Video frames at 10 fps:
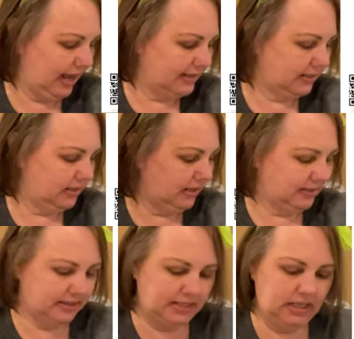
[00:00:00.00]
as an,
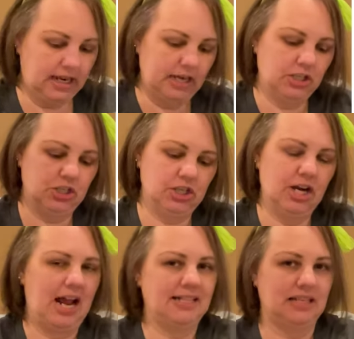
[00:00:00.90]
as a teenager,
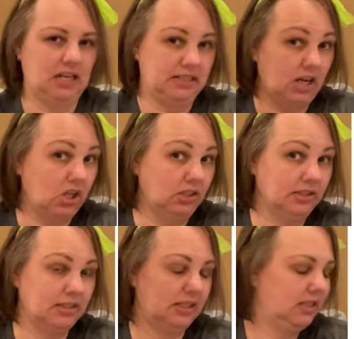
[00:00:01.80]
as an
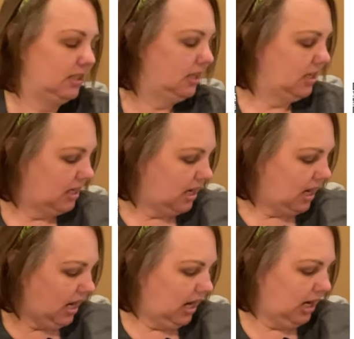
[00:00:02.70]
adult.
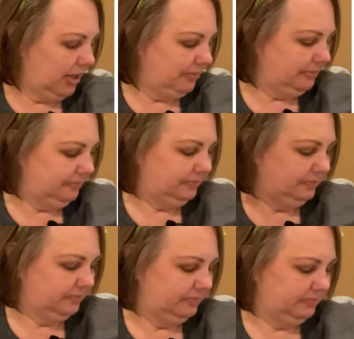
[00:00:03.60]
Um,
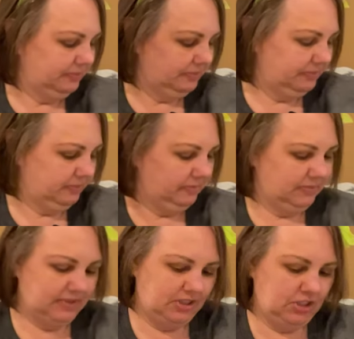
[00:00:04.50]

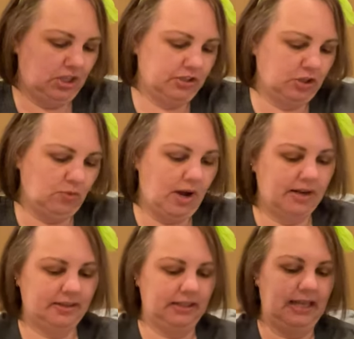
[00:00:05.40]
she also
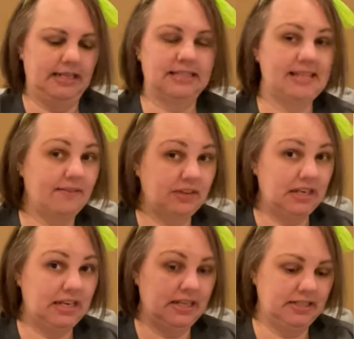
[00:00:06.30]
rocked the late
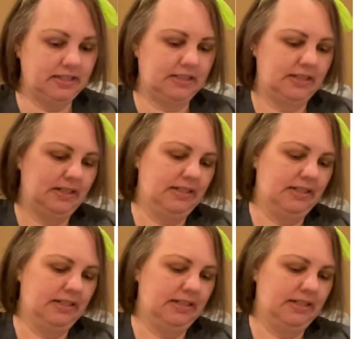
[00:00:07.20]
70s